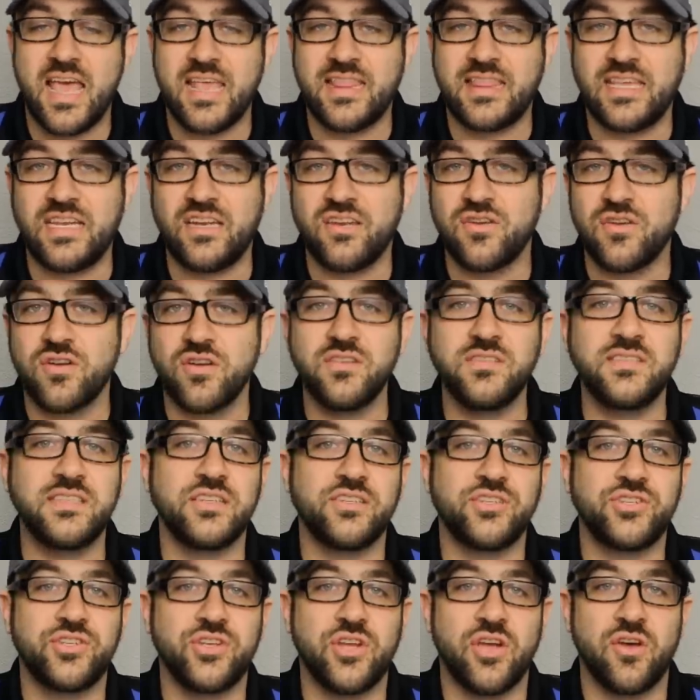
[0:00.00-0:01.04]
at the
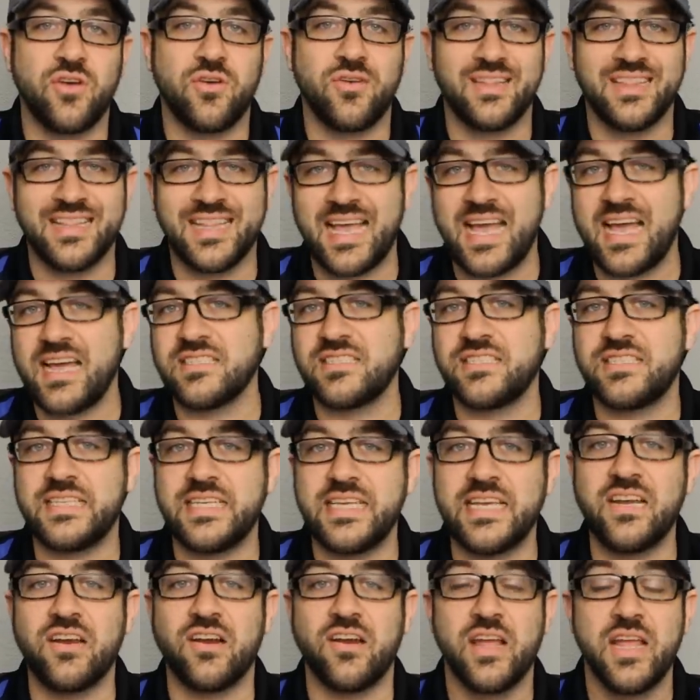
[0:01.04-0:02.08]
Nurses Show last
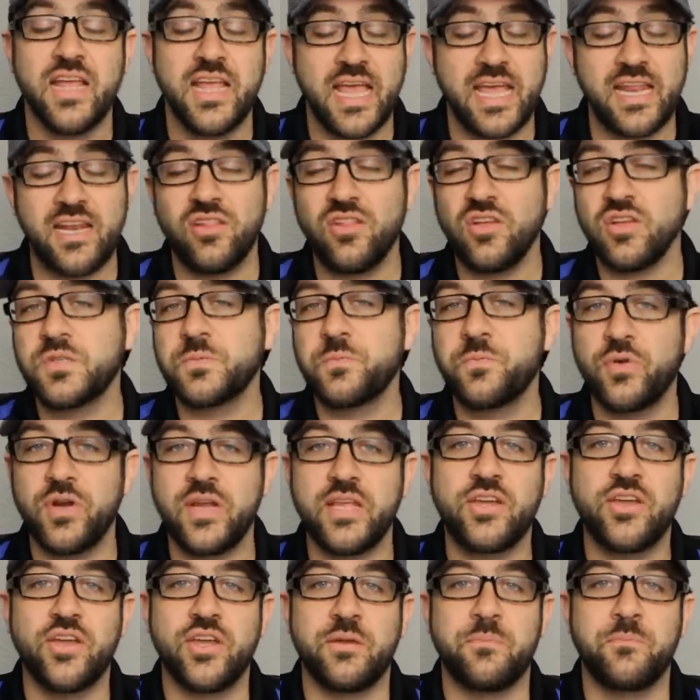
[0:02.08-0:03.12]
year, and it looked
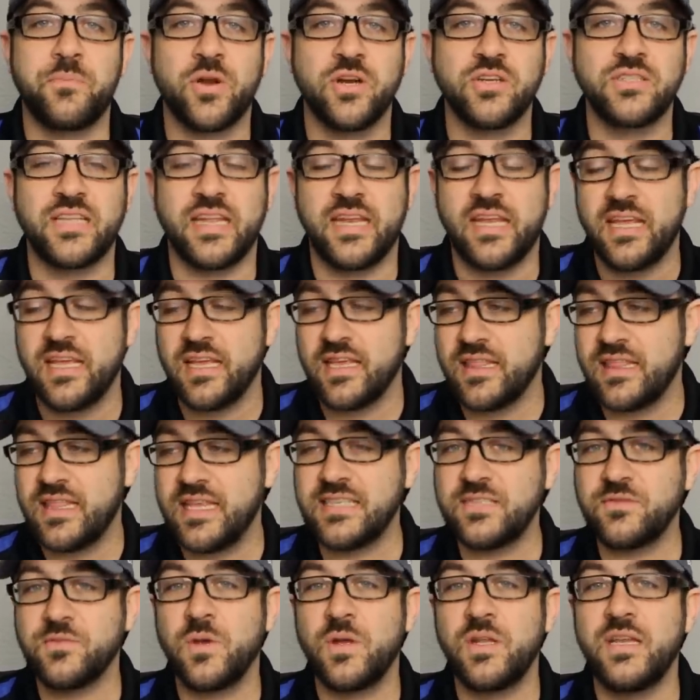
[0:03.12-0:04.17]
pretty good in person.
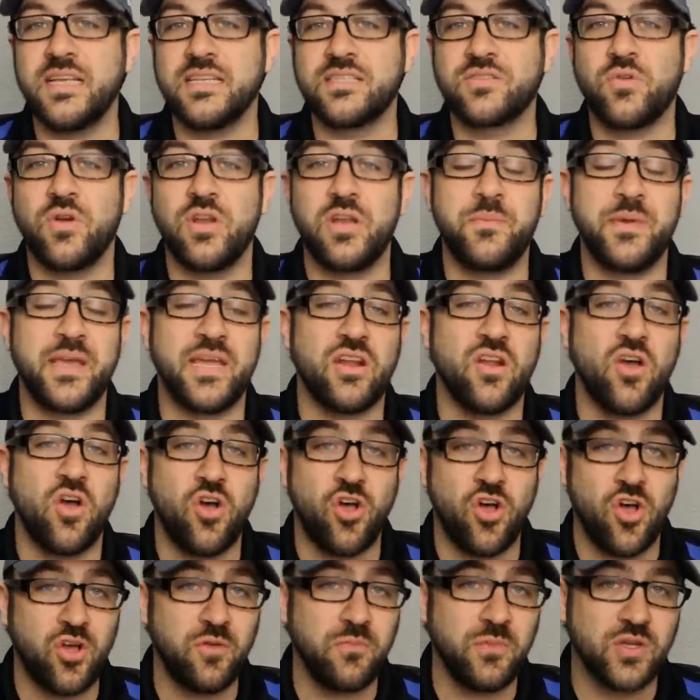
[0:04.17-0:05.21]
This one is going to be an
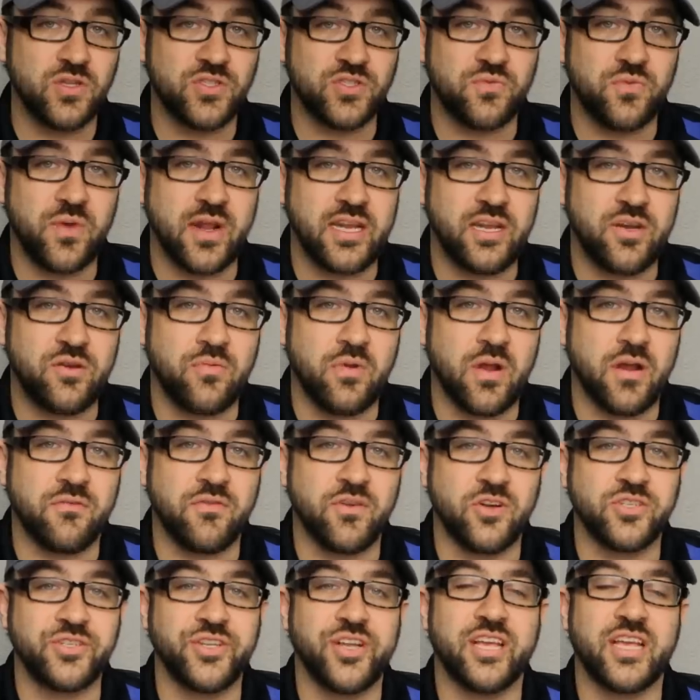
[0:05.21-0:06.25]
almost ready-to-run
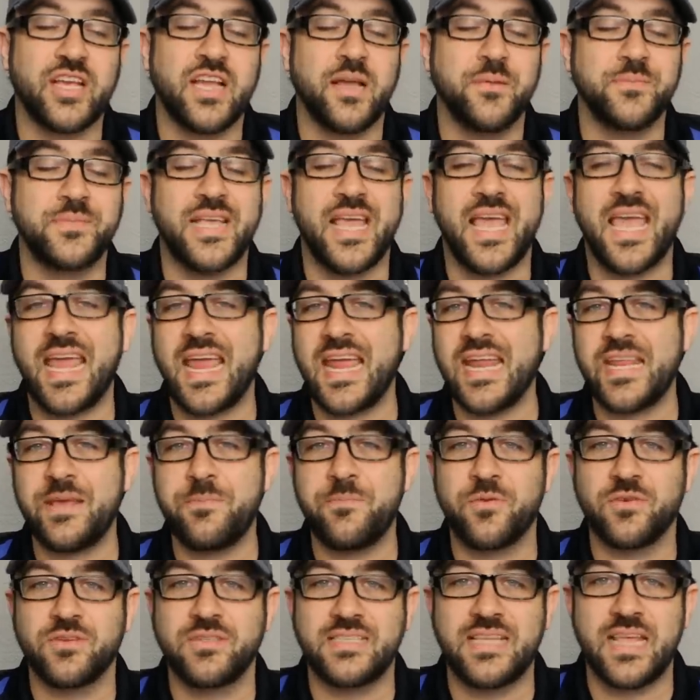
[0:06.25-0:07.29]
version. It comes
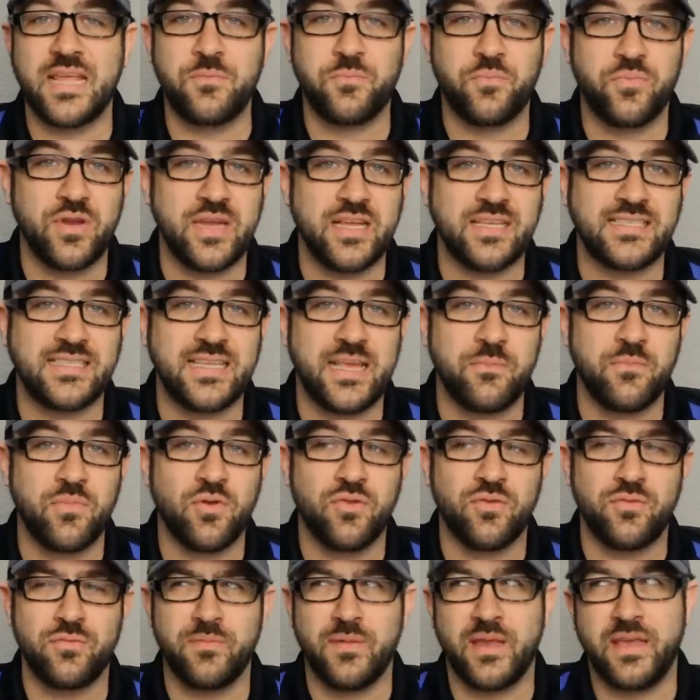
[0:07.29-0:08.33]
80%
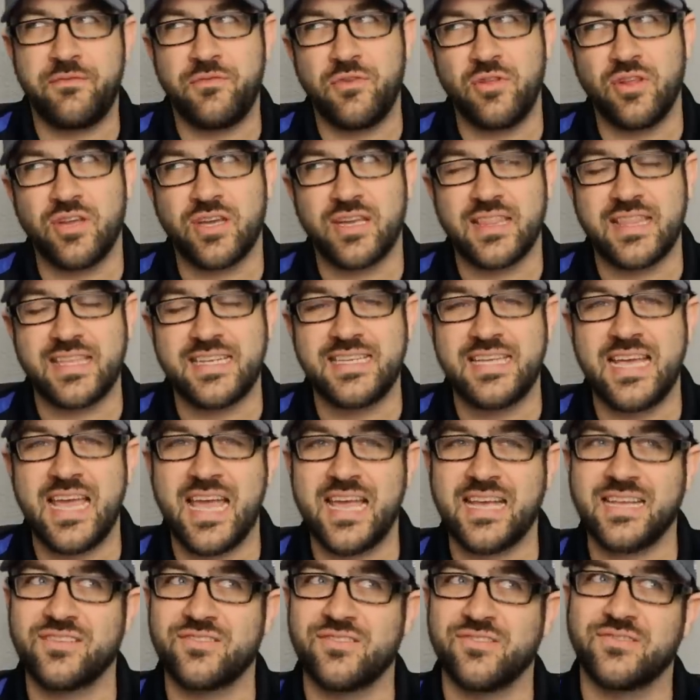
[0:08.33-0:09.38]
pre-assembled if you look at the
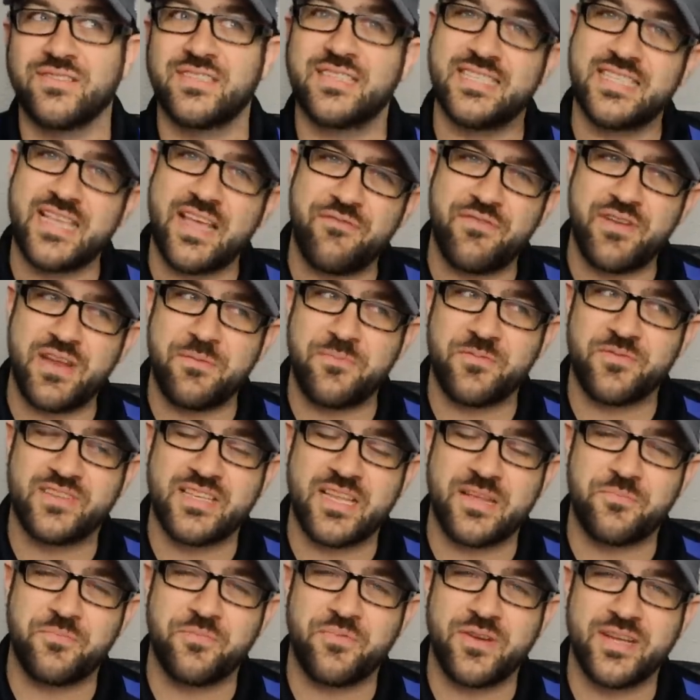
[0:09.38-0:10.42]
text, or
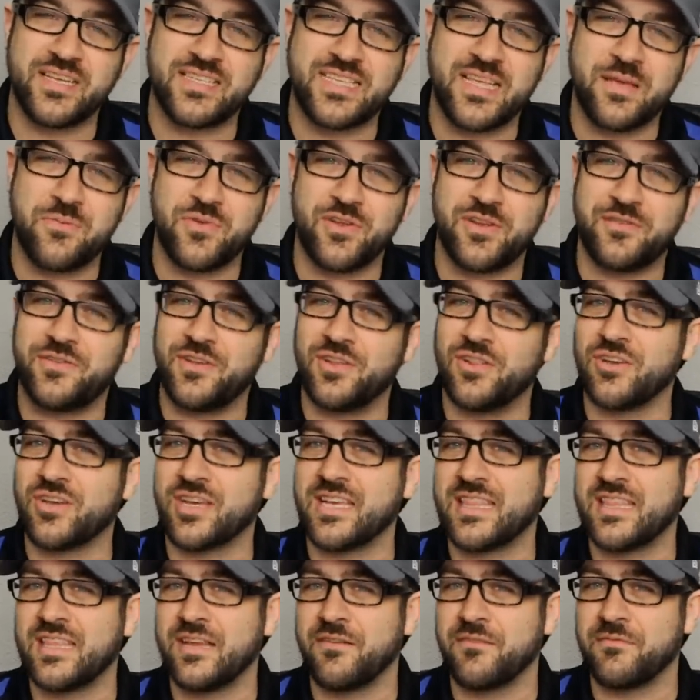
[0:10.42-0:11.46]
70% pre-assembled if you
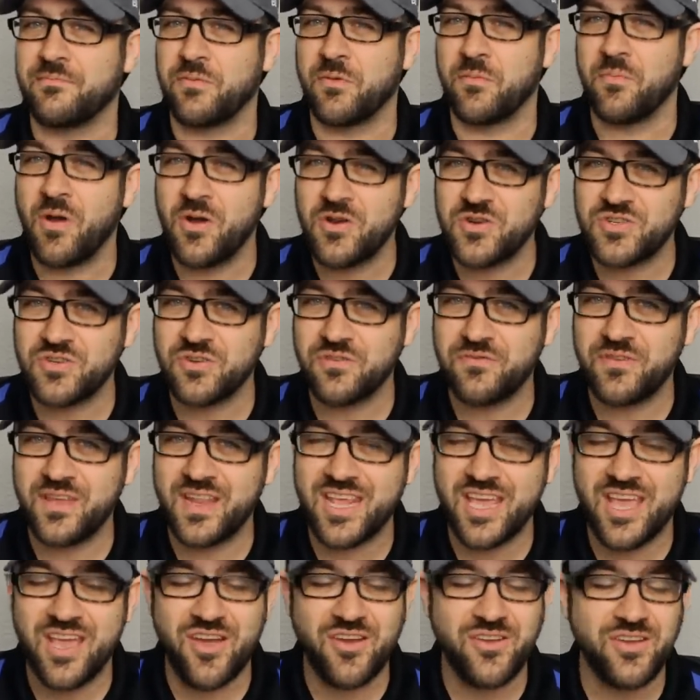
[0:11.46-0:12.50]
look at their promotional
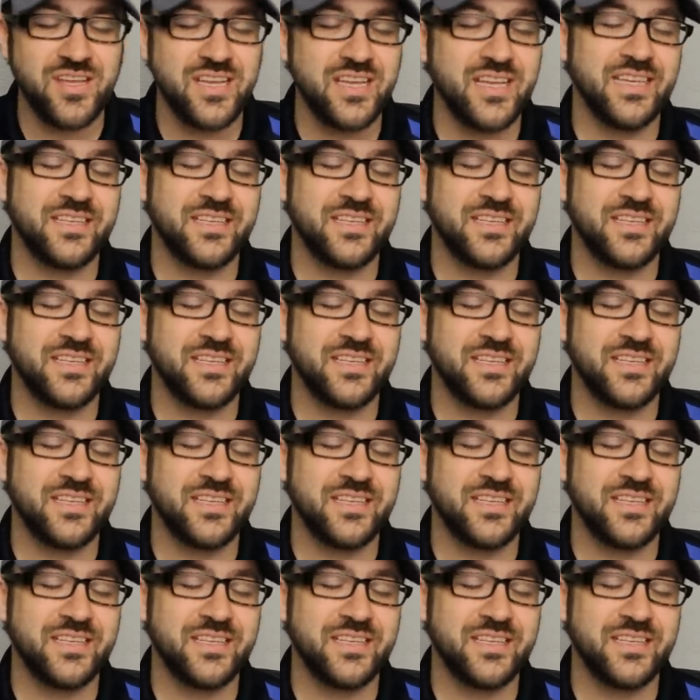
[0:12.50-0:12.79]
video.